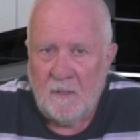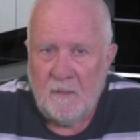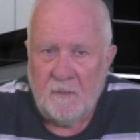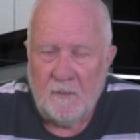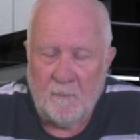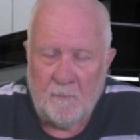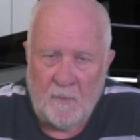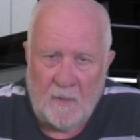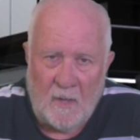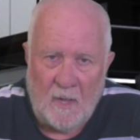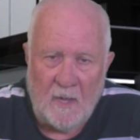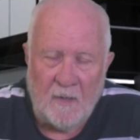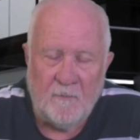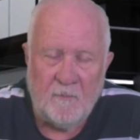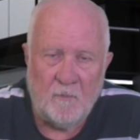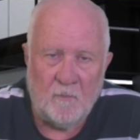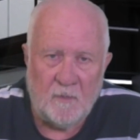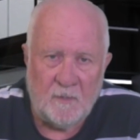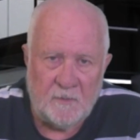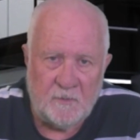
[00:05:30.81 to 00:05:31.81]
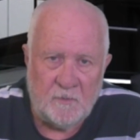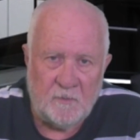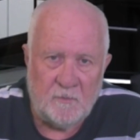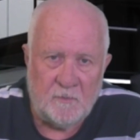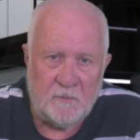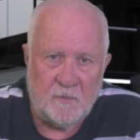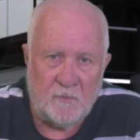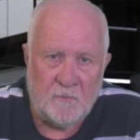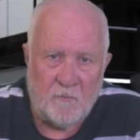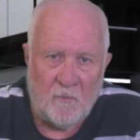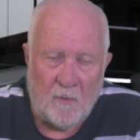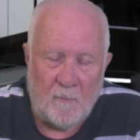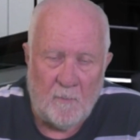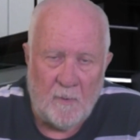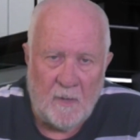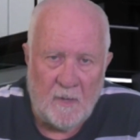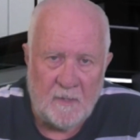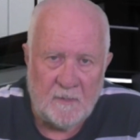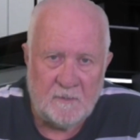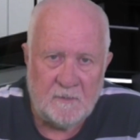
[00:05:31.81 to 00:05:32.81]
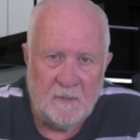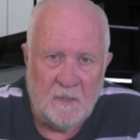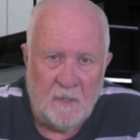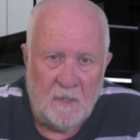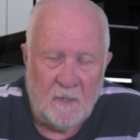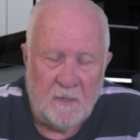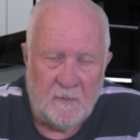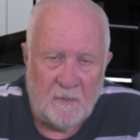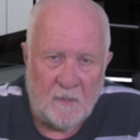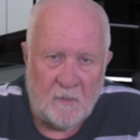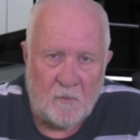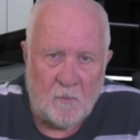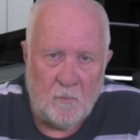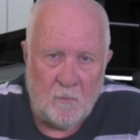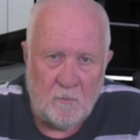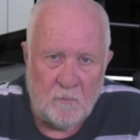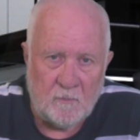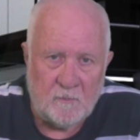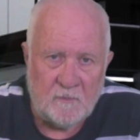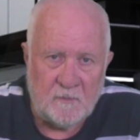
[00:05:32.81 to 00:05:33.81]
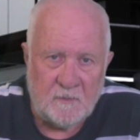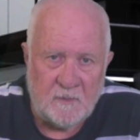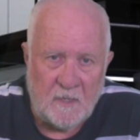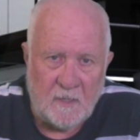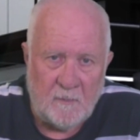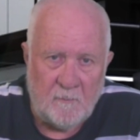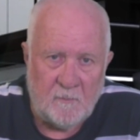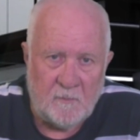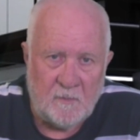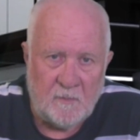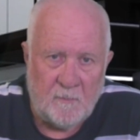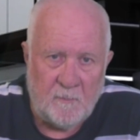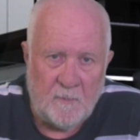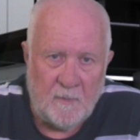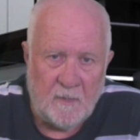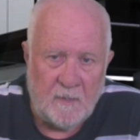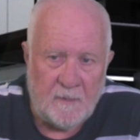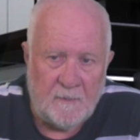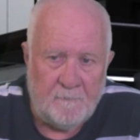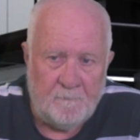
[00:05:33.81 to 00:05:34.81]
the behavioural issues that Trump has that causes him to be